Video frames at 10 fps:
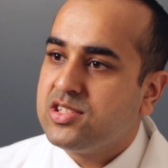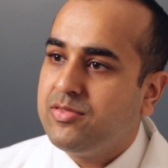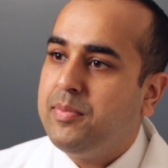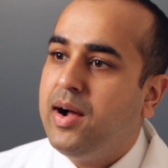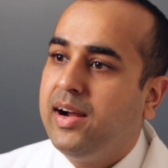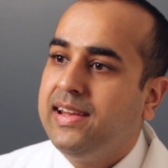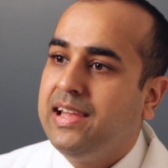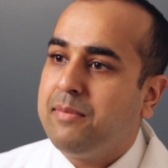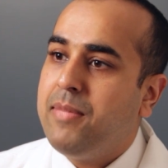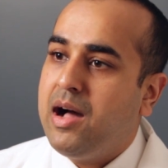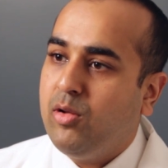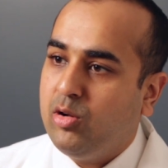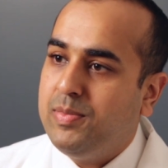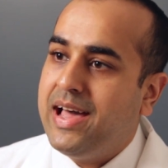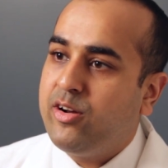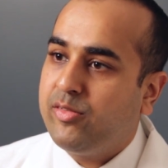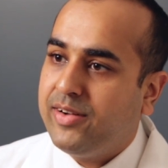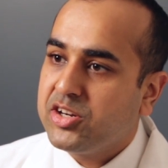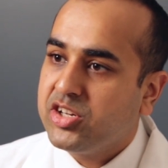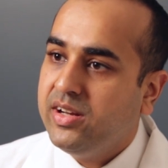of the body like bowel or bladder
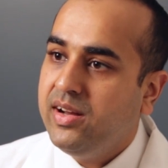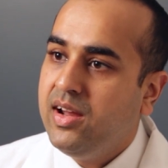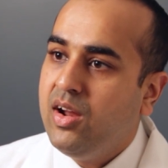function,